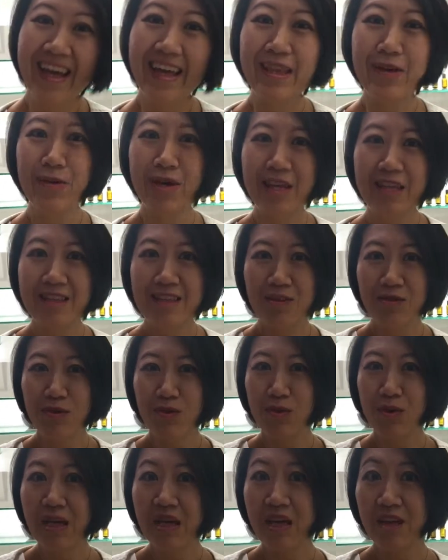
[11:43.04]
they were
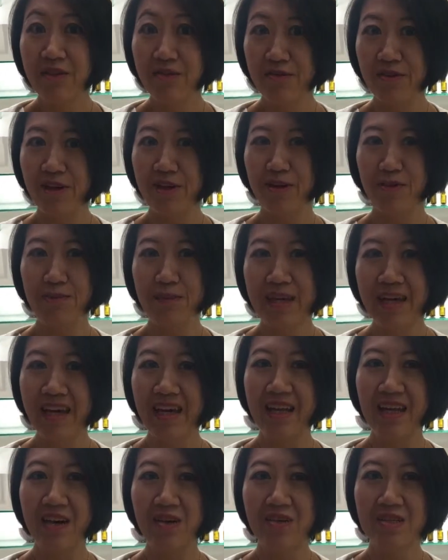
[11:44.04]
interviewing in front of me,
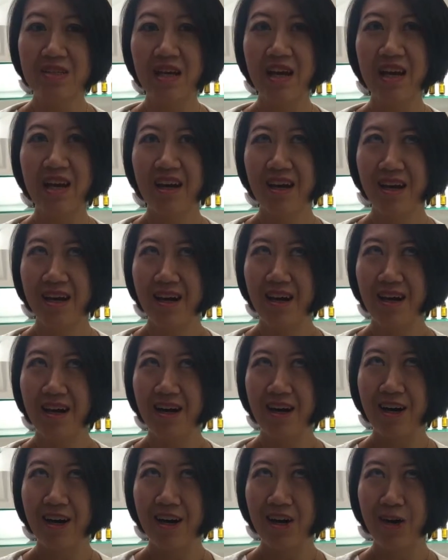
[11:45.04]
and I was like, Oh
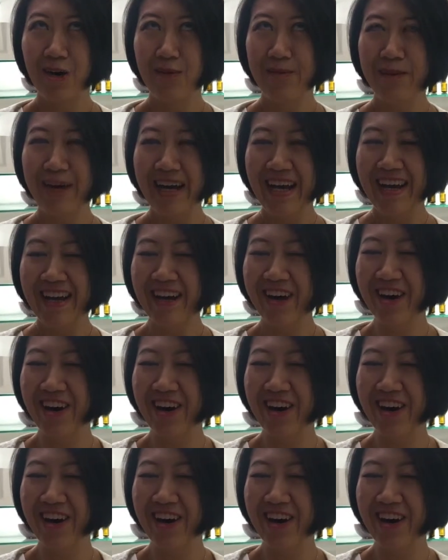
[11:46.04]
my oh god!